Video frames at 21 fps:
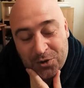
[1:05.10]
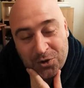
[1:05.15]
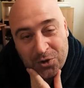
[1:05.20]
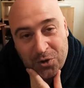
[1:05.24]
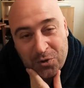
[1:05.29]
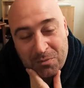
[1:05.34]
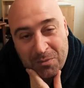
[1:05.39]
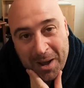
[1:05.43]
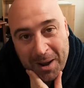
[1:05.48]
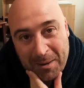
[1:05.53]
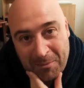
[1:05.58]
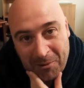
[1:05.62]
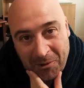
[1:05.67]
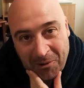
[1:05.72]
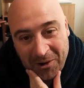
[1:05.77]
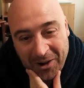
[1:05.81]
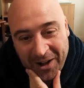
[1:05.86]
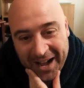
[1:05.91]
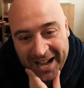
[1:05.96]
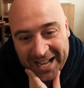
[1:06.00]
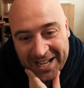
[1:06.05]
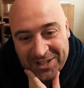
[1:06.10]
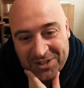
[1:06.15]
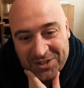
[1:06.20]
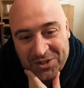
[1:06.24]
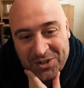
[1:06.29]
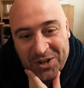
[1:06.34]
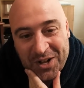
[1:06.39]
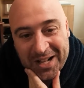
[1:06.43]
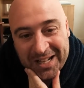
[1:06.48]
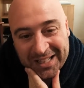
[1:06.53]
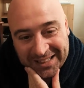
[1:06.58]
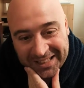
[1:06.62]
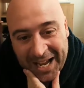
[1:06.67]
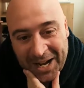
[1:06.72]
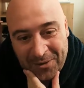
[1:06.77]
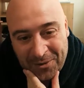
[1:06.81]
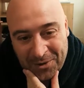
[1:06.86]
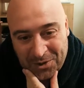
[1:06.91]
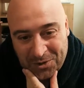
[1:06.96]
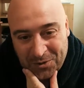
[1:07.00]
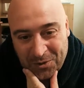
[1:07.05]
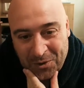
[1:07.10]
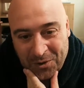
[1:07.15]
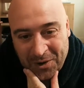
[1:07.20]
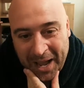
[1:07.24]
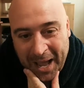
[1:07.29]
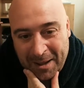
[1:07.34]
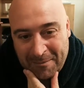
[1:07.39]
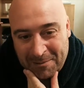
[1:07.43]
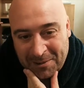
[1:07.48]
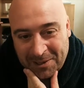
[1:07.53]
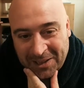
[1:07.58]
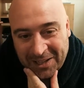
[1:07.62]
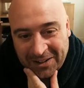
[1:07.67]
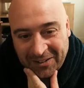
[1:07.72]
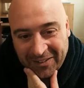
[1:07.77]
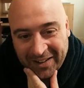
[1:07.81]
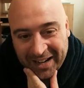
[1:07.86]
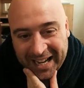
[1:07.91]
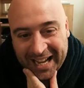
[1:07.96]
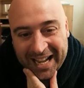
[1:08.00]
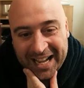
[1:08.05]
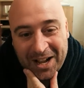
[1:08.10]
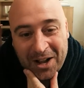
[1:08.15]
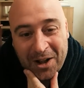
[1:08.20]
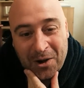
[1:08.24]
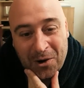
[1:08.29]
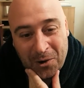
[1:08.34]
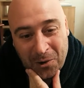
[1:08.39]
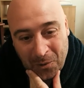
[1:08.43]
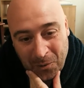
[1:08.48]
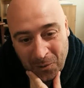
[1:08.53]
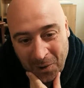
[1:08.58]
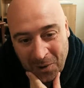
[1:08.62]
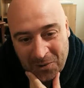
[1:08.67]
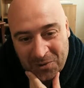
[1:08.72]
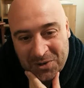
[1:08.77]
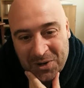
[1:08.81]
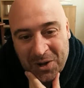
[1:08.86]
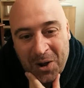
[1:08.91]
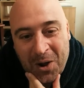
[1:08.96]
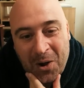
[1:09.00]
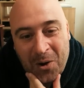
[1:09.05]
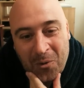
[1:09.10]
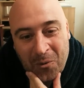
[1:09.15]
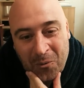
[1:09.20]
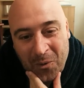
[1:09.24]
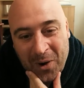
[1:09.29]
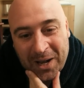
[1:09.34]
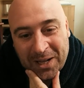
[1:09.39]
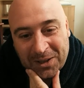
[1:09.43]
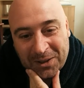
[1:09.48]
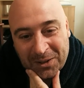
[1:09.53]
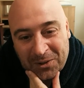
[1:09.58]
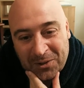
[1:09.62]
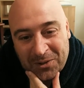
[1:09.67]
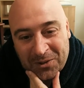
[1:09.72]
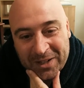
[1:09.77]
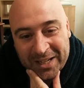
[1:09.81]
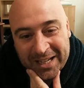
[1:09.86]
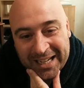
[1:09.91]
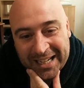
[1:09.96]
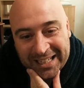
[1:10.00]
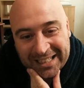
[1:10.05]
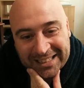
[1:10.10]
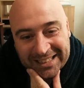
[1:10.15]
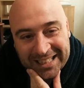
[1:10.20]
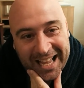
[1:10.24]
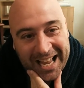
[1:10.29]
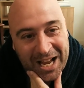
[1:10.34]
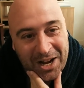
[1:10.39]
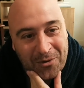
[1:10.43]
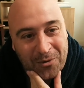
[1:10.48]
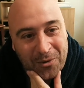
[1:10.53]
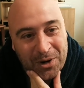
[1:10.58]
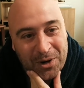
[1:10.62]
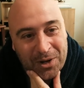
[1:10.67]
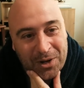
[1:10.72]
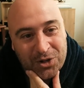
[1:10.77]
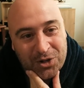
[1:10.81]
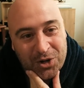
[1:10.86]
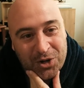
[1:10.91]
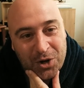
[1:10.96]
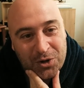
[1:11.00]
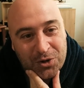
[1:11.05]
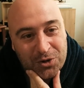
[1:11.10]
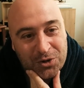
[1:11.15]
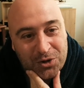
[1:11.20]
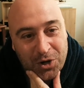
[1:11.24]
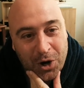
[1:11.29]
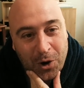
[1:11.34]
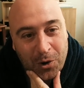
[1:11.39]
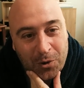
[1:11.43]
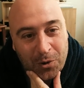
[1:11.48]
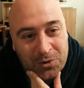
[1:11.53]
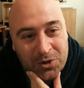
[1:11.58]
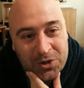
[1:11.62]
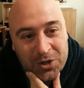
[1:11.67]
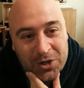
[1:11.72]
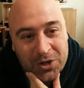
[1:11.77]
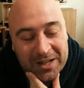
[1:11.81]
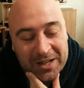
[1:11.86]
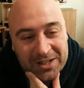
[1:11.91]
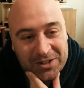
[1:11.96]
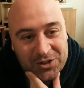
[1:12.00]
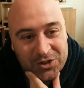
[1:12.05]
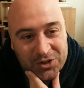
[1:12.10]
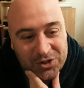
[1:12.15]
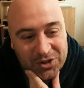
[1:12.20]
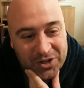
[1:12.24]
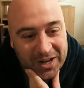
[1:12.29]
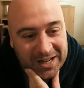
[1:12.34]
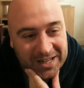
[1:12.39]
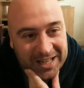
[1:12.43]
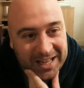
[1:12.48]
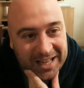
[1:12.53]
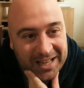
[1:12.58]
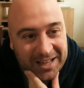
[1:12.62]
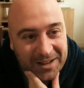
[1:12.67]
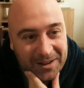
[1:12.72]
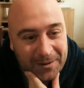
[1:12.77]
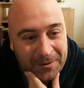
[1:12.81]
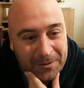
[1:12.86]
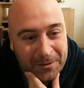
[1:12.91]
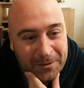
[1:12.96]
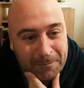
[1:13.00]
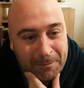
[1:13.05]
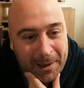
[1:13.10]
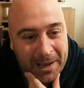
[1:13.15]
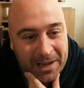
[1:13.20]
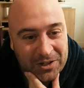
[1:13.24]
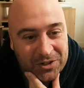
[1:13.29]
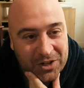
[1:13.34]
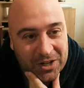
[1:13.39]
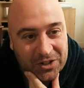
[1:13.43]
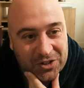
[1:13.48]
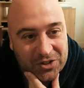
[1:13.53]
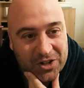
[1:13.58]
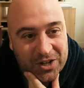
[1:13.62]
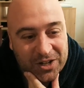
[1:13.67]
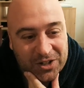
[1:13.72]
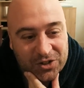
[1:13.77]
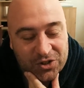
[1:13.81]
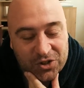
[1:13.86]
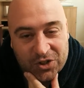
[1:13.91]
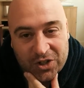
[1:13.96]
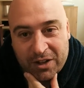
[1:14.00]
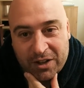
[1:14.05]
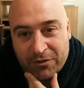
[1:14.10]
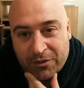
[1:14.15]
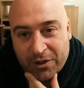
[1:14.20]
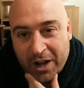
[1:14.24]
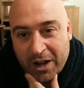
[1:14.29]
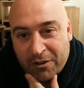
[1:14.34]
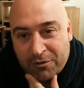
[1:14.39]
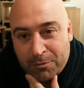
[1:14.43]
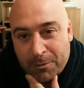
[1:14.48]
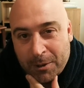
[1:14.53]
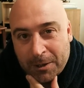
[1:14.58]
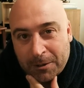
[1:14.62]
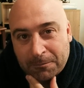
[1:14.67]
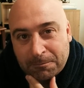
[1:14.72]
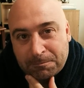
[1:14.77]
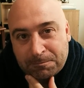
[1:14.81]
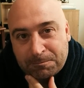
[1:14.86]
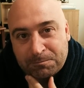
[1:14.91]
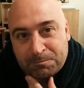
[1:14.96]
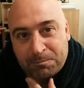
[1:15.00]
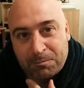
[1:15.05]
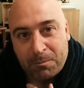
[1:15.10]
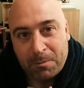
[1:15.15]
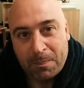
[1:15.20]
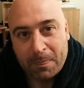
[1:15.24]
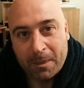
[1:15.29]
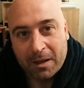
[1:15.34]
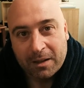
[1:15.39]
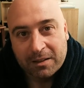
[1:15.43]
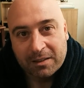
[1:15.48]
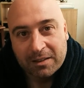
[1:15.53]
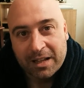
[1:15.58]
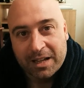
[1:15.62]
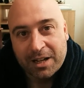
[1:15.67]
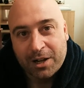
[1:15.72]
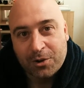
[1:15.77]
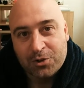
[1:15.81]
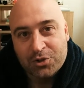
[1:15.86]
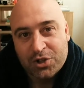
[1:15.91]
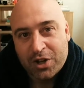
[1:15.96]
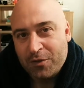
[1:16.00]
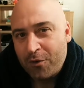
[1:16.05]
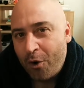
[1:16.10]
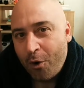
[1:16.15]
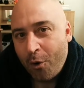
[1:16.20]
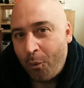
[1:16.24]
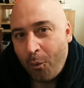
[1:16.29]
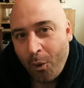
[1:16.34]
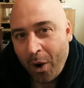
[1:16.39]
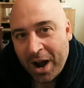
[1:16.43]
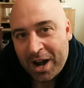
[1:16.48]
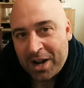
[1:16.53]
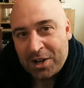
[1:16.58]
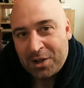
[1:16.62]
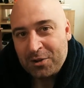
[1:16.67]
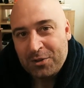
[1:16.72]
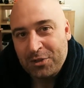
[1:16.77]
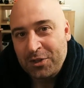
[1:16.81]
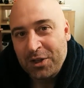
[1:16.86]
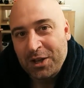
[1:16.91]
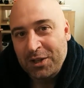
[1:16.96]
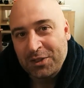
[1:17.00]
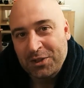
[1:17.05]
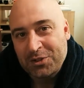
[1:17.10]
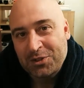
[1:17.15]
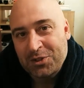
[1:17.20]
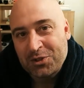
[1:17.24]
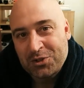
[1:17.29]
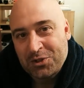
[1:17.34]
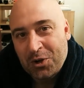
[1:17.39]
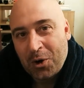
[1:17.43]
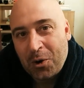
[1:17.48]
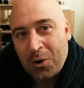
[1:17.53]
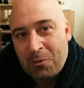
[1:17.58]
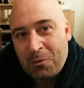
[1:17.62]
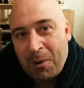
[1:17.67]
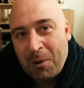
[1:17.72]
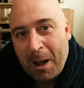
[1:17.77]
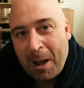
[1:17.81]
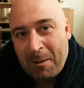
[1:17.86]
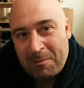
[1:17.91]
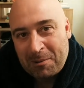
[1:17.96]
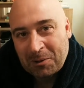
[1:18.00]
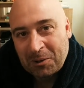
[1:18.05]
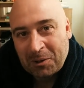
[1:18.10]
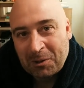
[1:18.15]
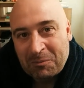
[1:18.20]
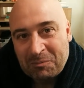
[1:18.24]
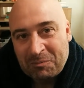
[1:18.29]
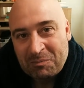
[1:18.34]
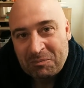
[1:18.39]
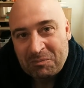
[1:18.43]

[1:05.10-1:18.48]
to memorize language vocabulary. Quote, when learning a language, don't study the basics. Steve Kaufmann, Lingosteve. Why do you think this is so popular?